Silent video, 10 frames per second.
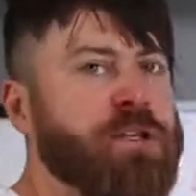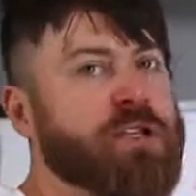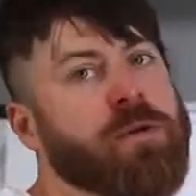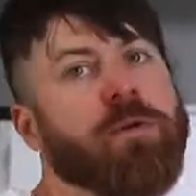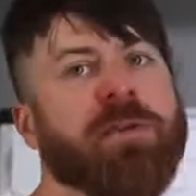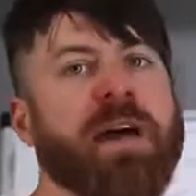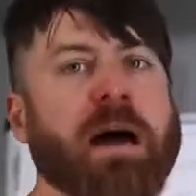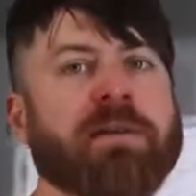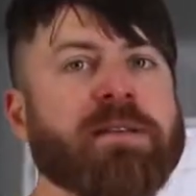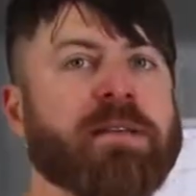to
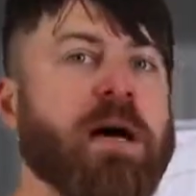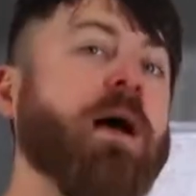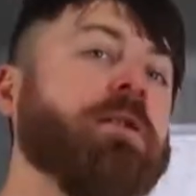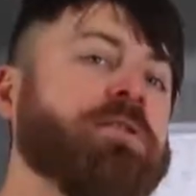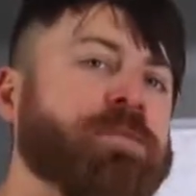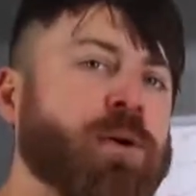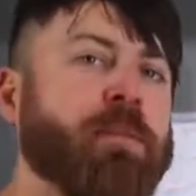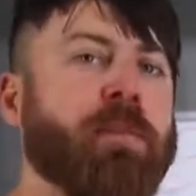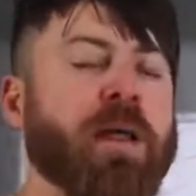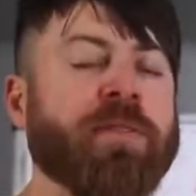$2,000 per
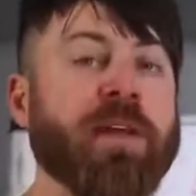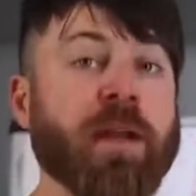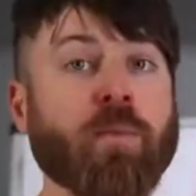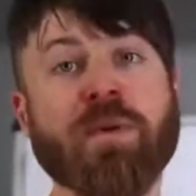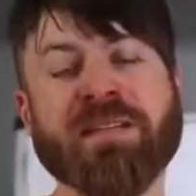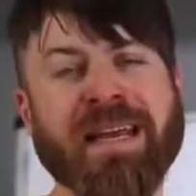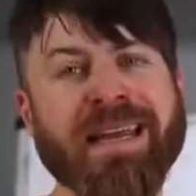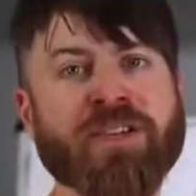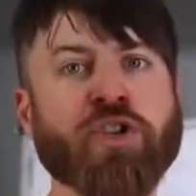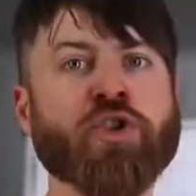month that it would
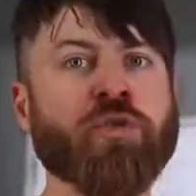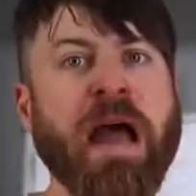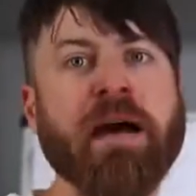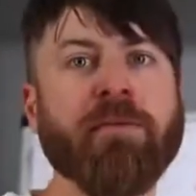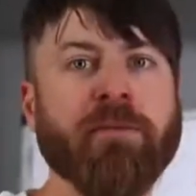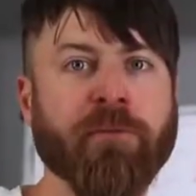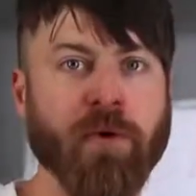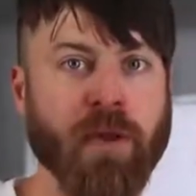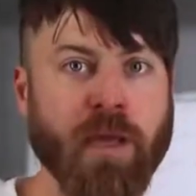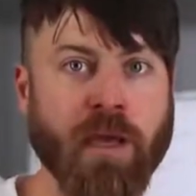take to travel
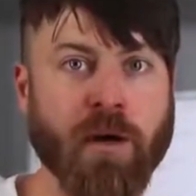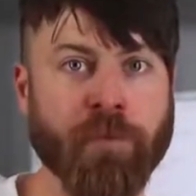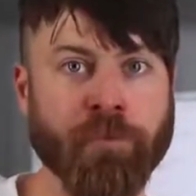for a year.